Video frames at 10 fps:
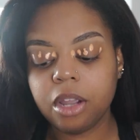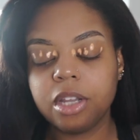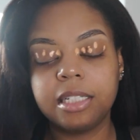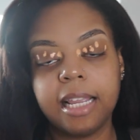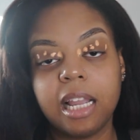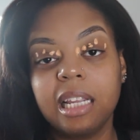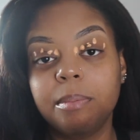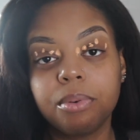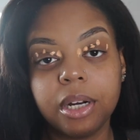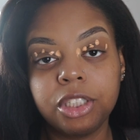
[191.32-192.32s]
you can take a
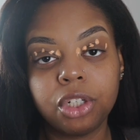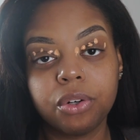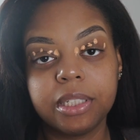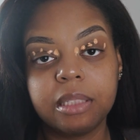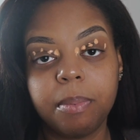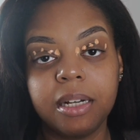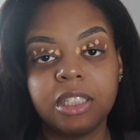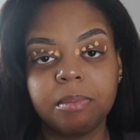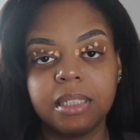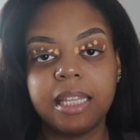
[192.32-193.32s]
brush or a sponge.
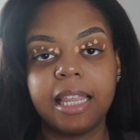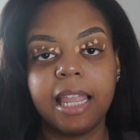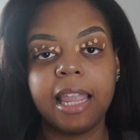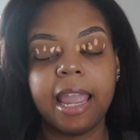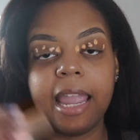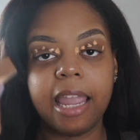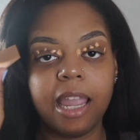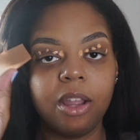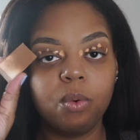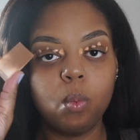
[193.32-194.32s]
I'm just taking
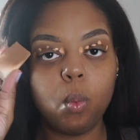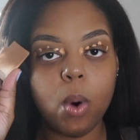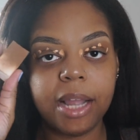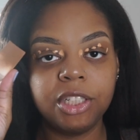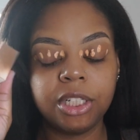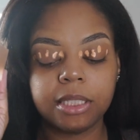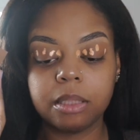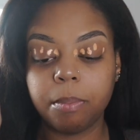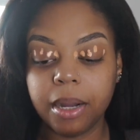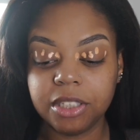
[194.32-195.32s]
a wedge
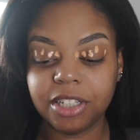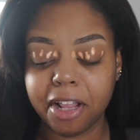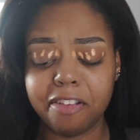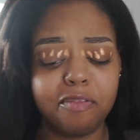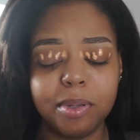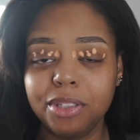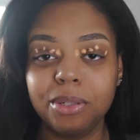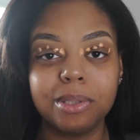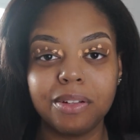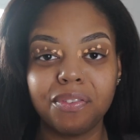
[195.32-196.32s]
sponge that I've been
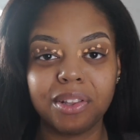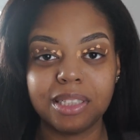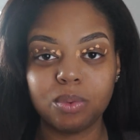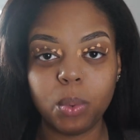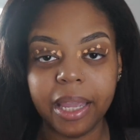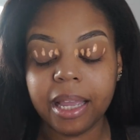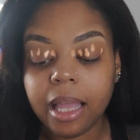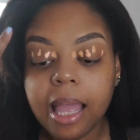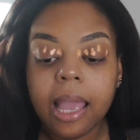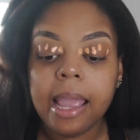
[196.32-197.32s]
using for this week,
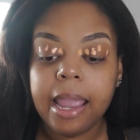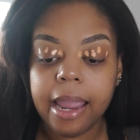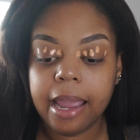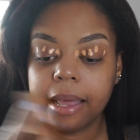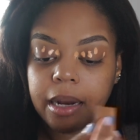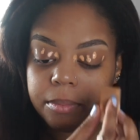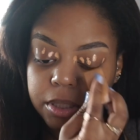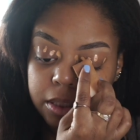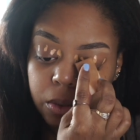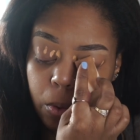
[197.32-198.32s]
and I'm
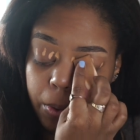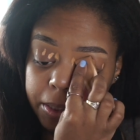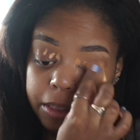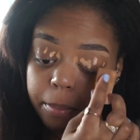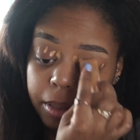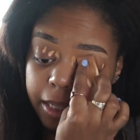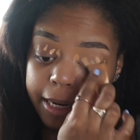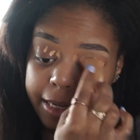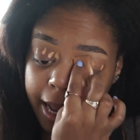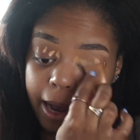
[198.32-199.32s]
just going to
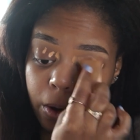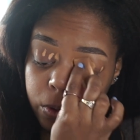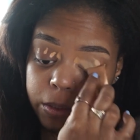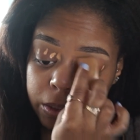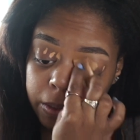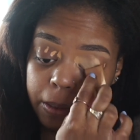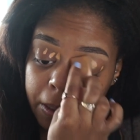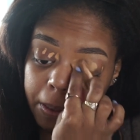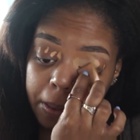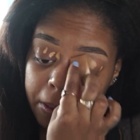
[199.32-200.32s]
blend out
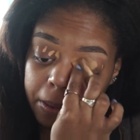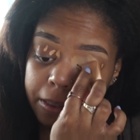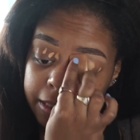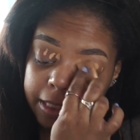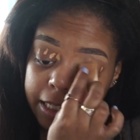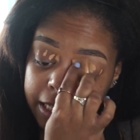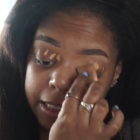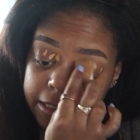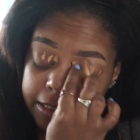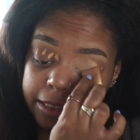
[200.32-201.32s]
the
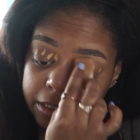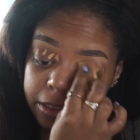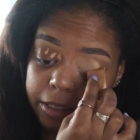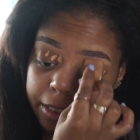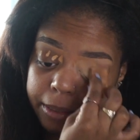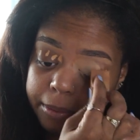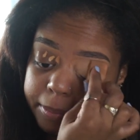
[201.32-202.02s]
concealer.